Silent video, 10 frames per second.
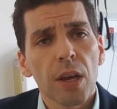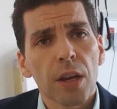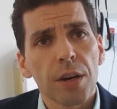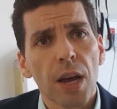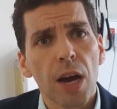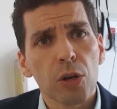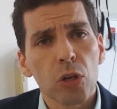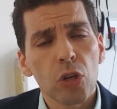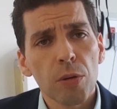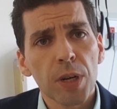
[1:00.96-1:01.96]
Now,
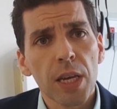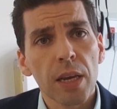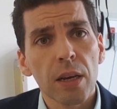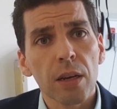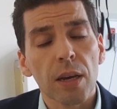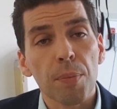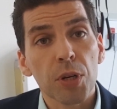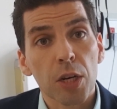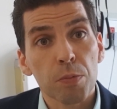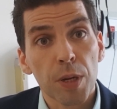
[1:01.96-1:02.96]
determining
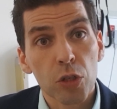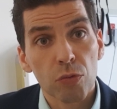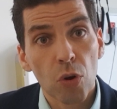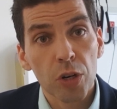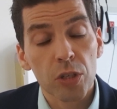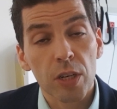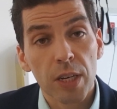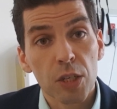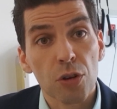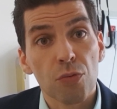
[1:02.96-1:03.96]
hepatitis B serology is
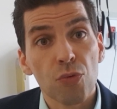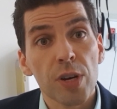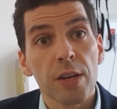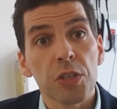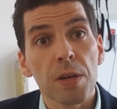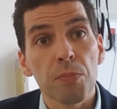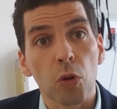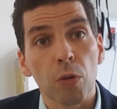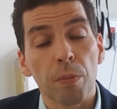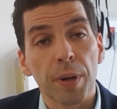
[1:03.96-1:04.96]
actually really
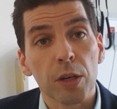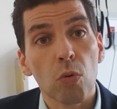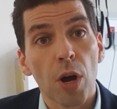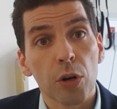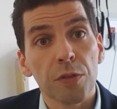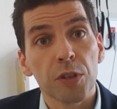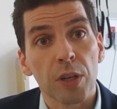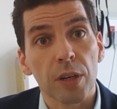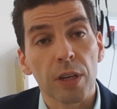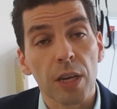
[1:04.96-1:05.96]
simple, but quite
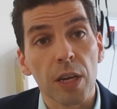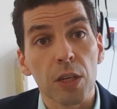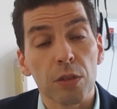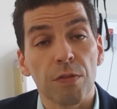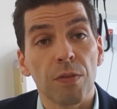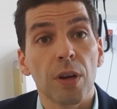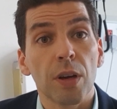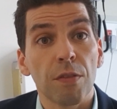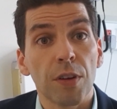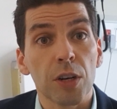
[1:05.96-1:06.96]
often is
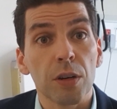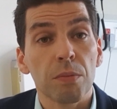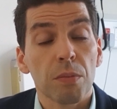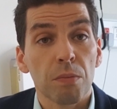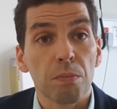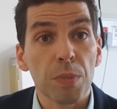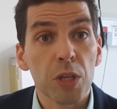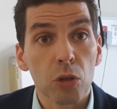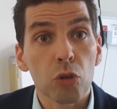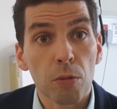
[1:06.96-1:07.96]
very
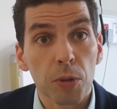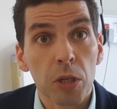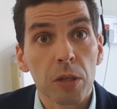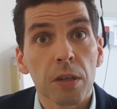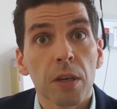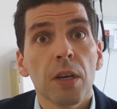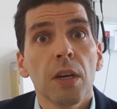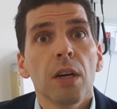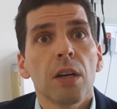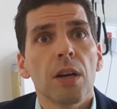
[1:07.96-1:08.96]
misinterpreted.
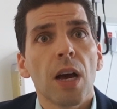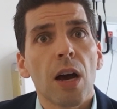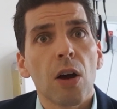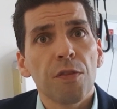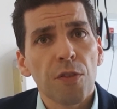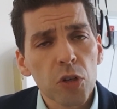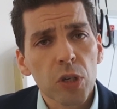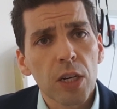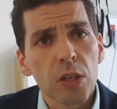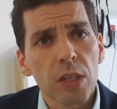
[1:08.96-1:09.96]
Now, first
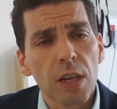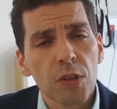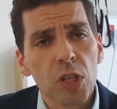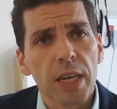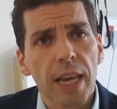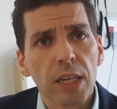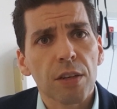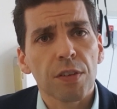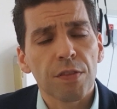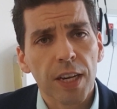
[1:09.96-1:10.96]
you need to see if there's any
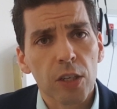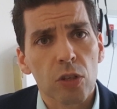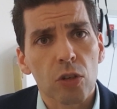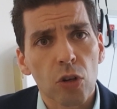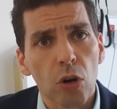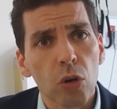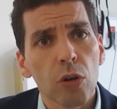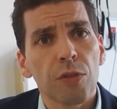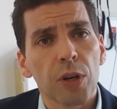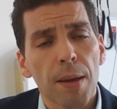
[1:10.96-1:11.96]
active infection. So
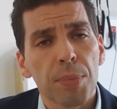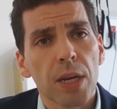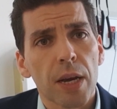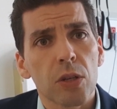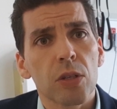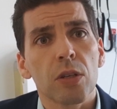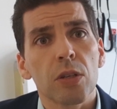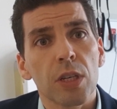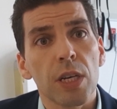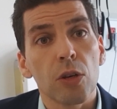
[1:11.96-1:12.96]
look for the hepatitis
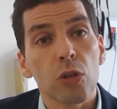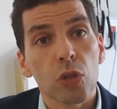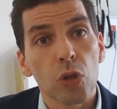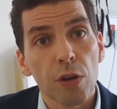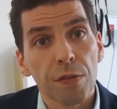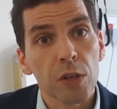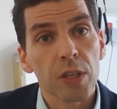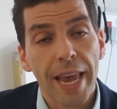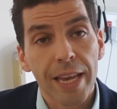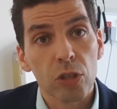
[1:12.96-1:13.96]
C surface
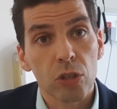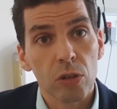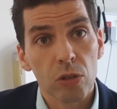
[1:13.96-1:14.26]
antigen.